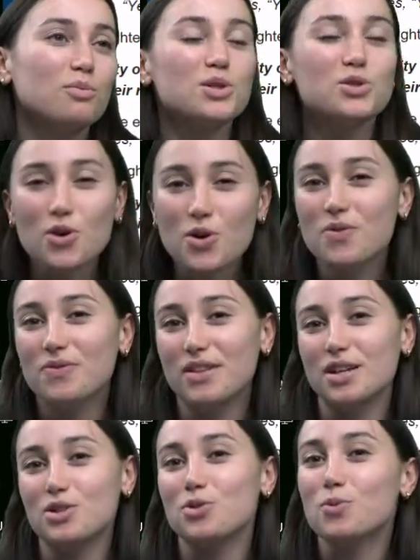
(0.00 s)
certain
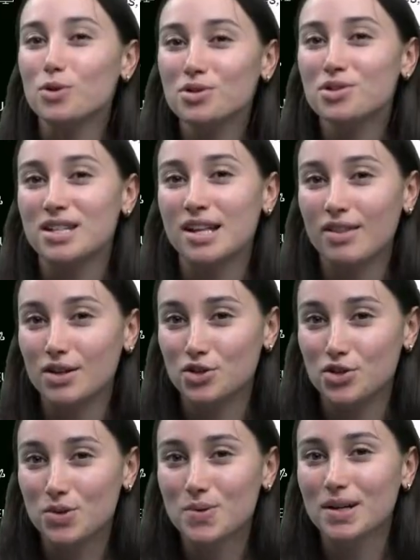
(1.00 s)
that you want to tell that
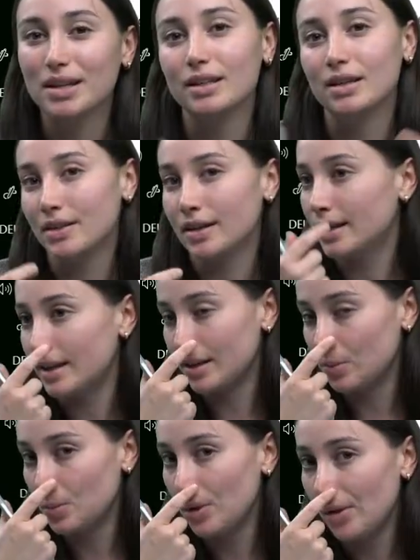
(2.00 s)
joke, and I think
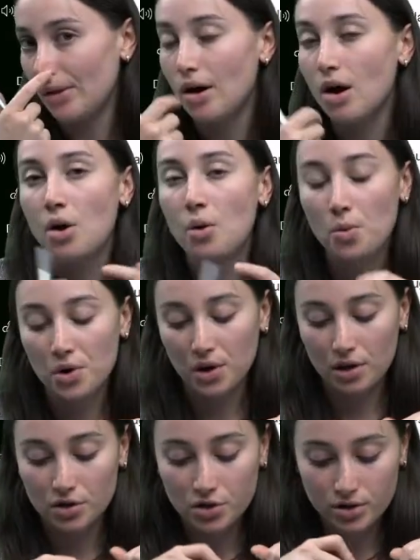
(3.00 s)
it will work
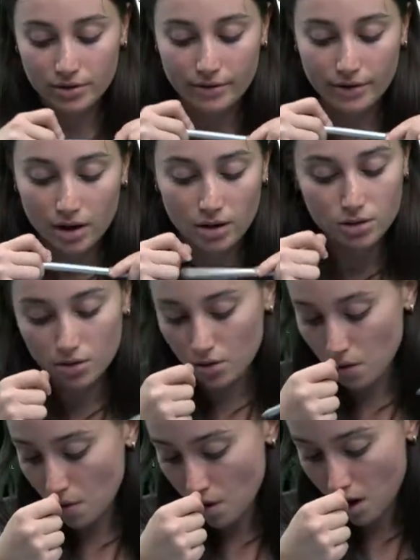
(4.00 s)
out just fine.
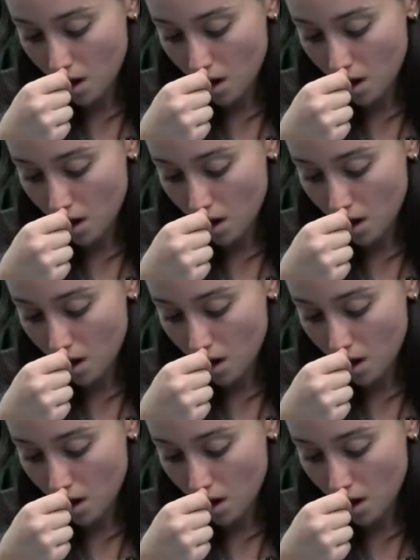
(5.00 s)
So